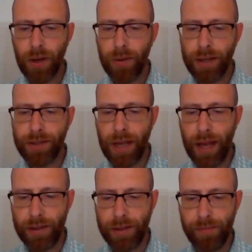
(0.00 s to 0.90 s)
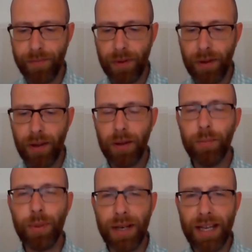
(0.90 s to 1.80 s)
So they said,
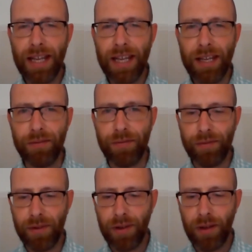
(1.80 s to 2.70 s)
Believe